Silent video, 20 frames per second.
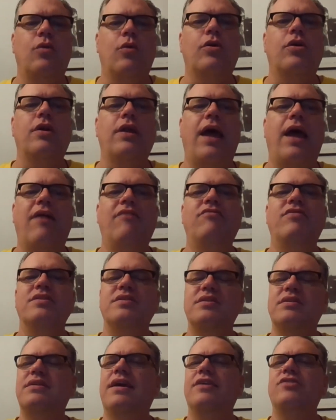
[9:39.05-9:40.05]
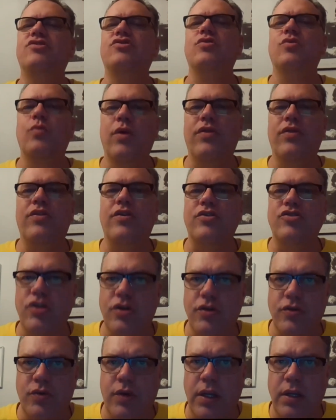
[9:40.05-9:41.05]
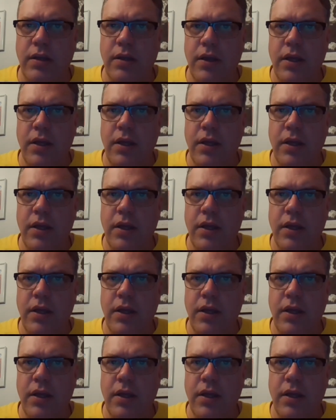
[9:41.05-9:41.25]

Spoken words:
order to have visitation with their children.